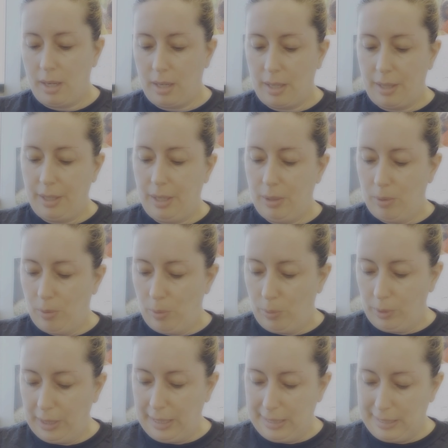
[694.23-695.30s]
The
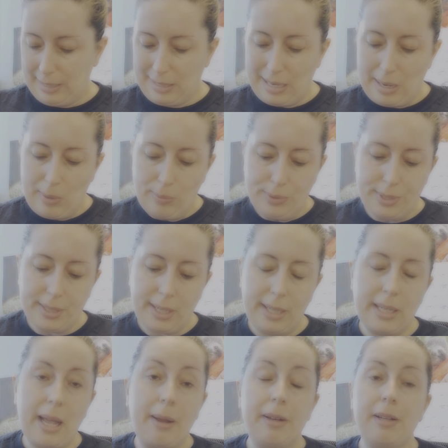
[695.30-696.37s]
only
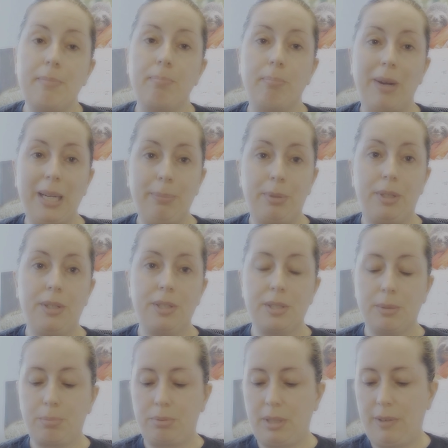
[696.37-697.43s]
downside that my
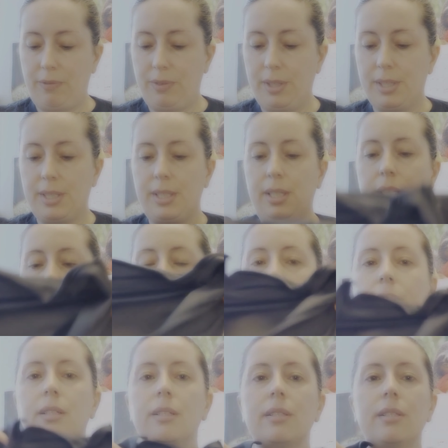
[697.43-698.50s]
personal preference
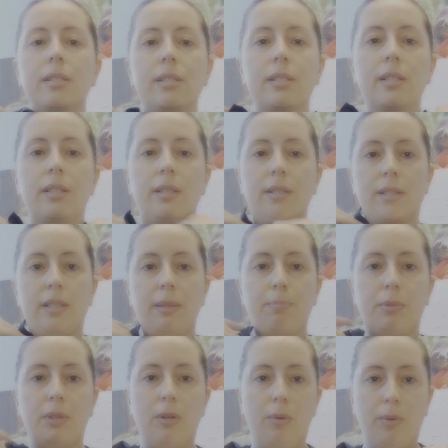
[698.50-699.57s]
is the
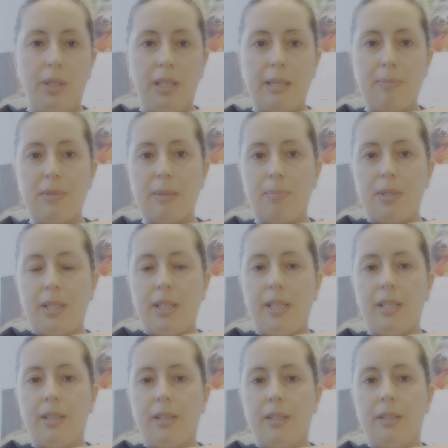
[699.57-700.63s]
zipper only comes up to
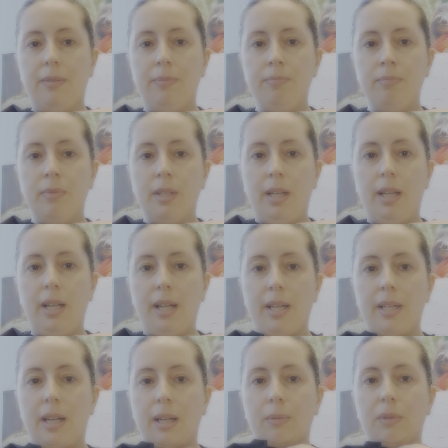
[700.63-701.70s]
here,
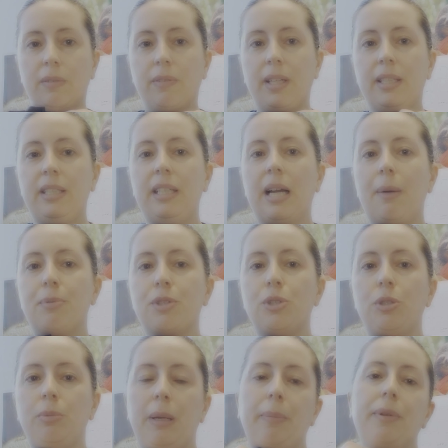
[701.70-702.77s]
and I would have liked the
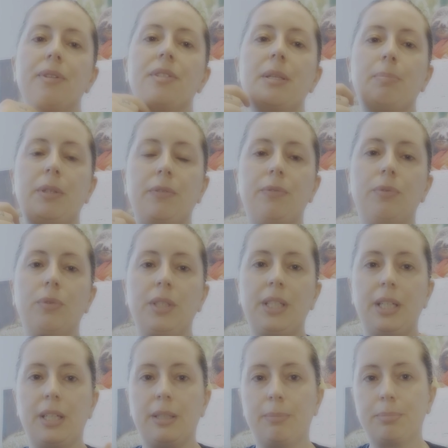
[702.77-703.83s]
option to be able to zip it
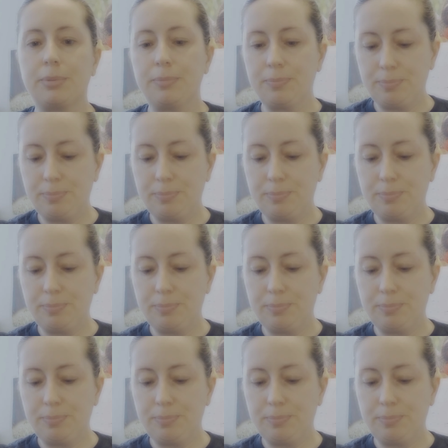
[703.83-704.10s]
fully up.